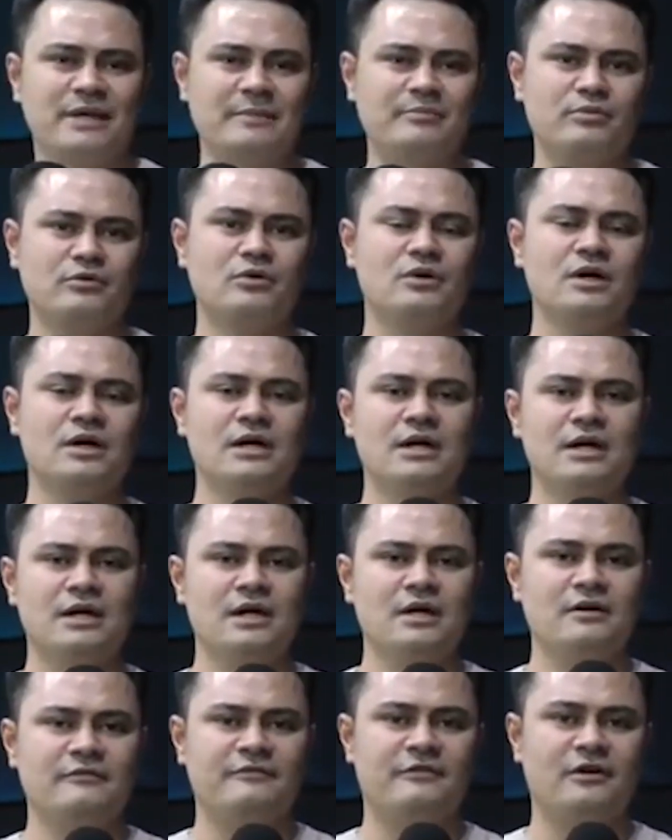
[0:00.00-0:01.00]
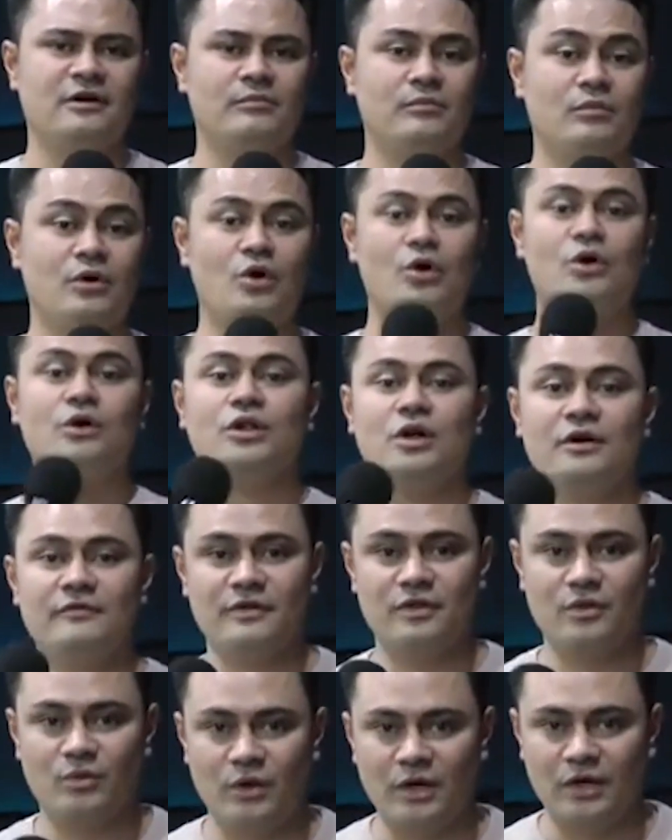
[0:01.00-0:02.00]
people from all
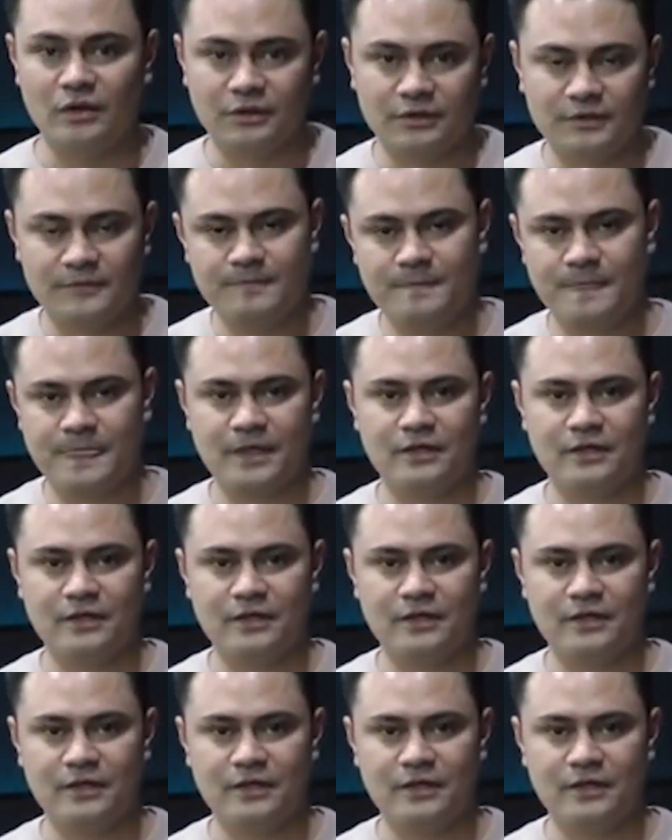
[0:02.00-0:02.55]
over the world.